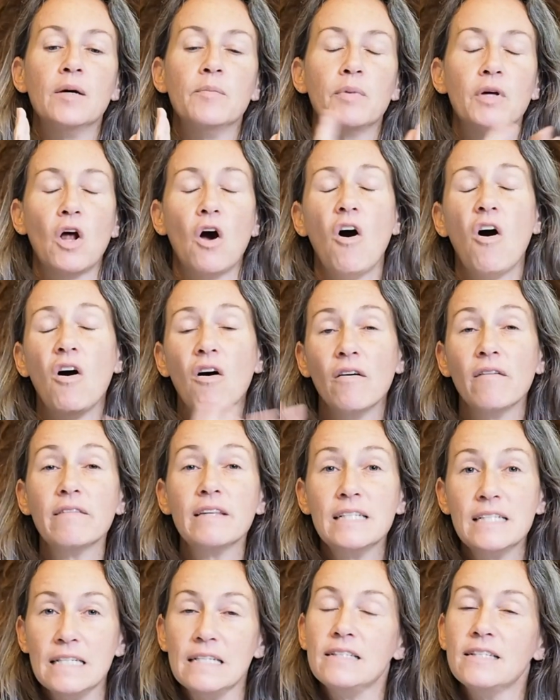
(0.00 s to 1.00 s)
But all
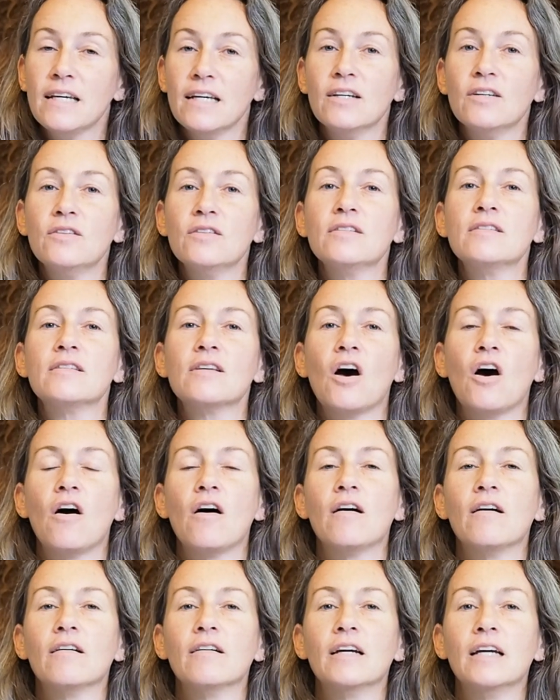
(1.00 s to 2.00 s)
the details
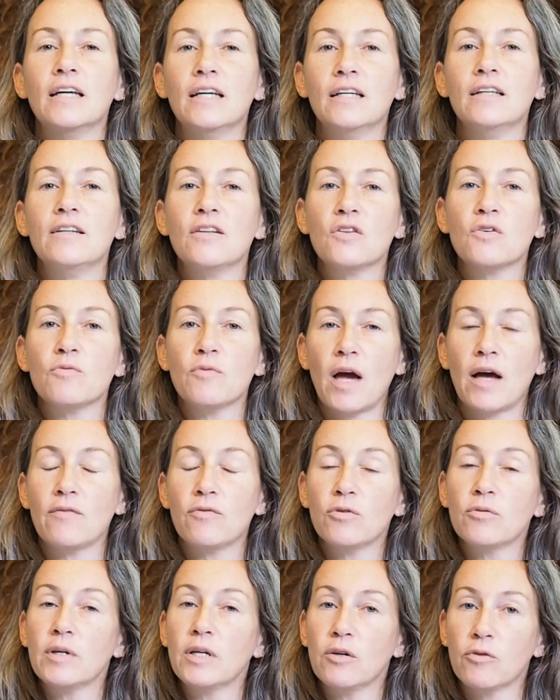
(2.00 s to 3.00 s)
are in the
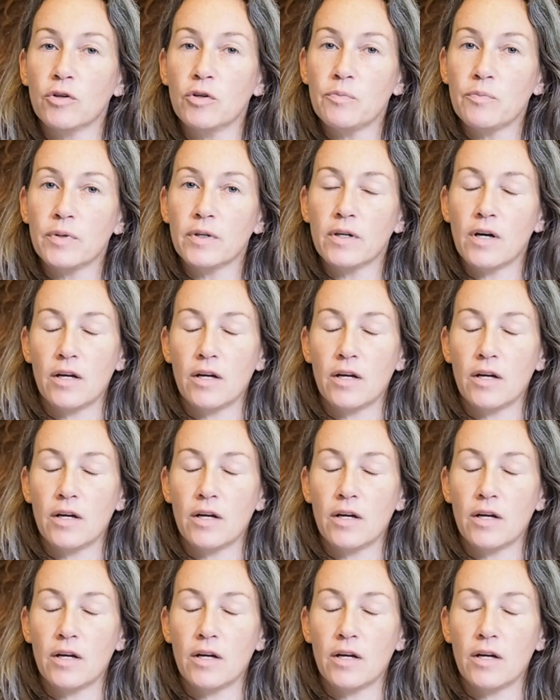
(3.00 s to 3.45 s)
Ravelry group